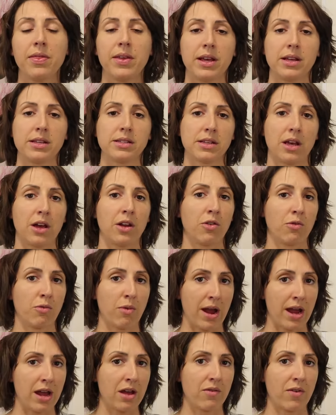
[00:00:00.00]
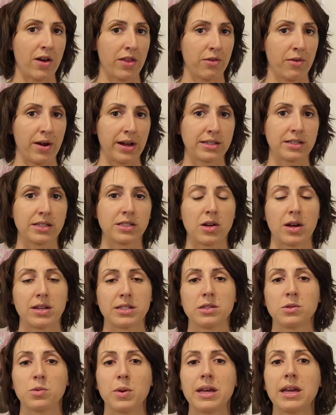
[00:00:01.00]
there's an array of other
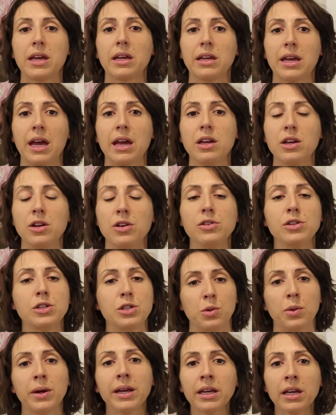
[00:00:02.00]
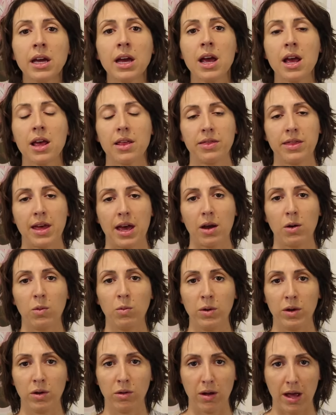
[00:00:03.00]
exercises we can get you doing that
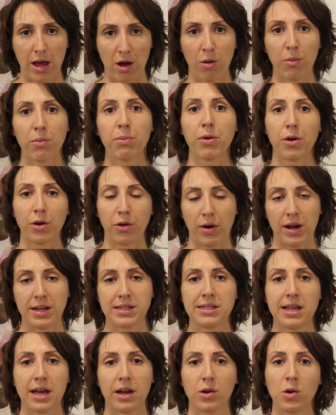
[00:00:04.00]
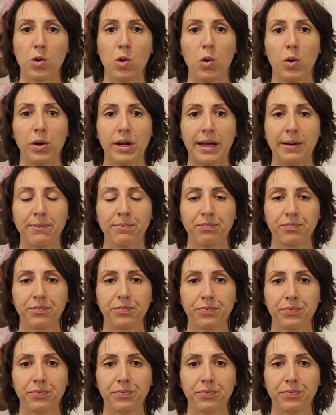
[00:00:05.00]
will help progress that cording.